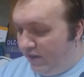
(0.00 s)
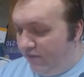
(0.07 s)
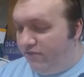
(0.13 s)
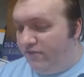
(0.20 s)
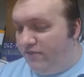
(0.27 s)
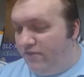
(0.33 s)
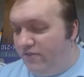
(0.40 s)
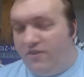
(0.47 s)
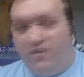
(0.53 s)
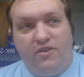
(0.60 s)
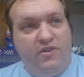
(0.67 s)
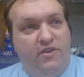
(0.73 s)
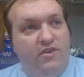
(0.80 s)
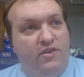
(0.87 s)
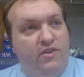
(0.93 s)
Or wait, no.
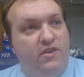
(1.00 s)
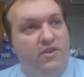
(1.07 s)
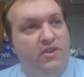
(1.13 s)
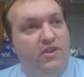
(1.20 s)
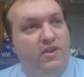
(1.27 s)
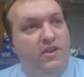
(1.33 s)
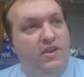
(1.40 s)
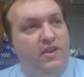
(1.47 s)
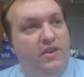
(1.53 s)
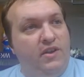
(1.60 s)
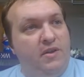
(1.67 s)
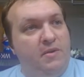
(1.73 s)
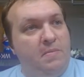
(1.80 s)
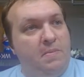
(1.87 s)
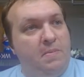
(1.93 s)
It's just off
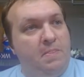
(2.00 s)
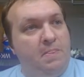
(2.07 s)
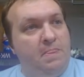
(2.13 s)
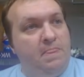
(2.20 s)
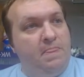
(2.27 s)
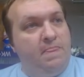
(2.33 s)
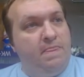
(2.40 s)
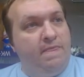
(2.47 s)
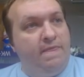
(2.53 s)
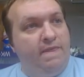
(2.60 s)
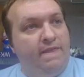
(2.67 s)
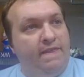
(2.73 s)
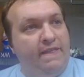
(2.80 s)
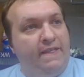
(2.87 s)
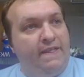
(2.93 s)
guard now because
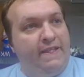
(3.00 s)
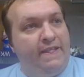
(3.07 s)
he's...